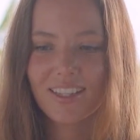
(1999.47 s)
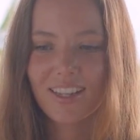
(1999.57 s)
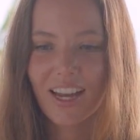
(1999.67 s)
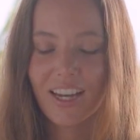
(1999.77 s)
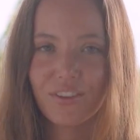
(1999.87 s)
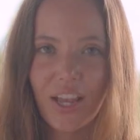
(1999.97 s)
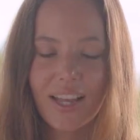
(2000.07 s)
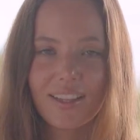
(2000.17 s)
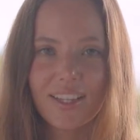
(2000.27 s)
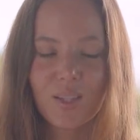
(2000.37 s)
I never
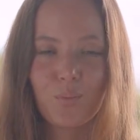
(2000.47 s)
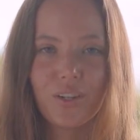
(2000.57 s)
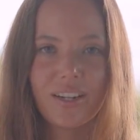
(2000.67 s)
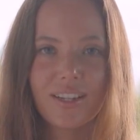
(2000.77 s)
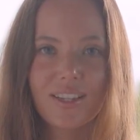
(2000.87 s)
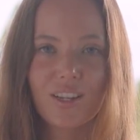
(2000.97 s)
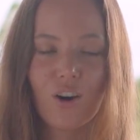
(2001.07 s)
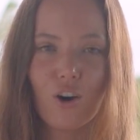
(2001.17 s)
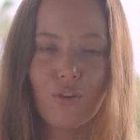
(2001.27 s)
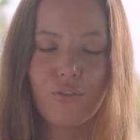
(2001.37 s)
had the experience
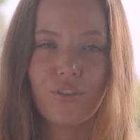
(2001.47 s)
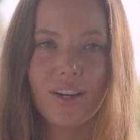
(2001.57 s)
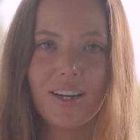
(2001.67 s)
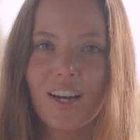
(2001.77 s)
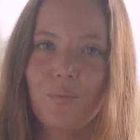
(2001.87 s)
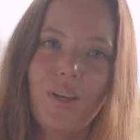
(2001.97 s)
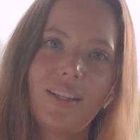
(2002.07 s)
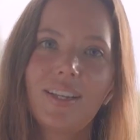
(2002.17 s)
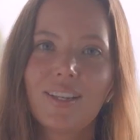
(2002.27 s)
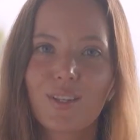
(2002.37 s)
of
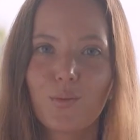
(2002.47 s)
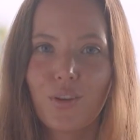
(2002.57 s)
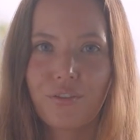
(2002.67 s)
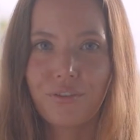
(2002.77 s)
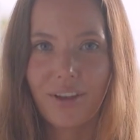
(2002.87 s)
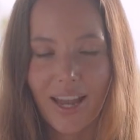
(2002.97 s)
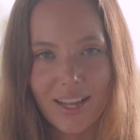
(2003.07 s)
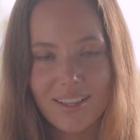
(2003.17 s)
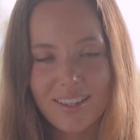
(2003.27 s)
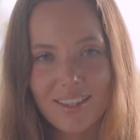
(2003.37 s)
meetings with
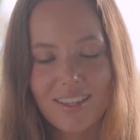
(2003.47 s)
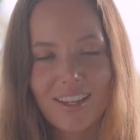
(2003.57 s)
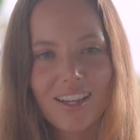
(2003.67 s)
fans.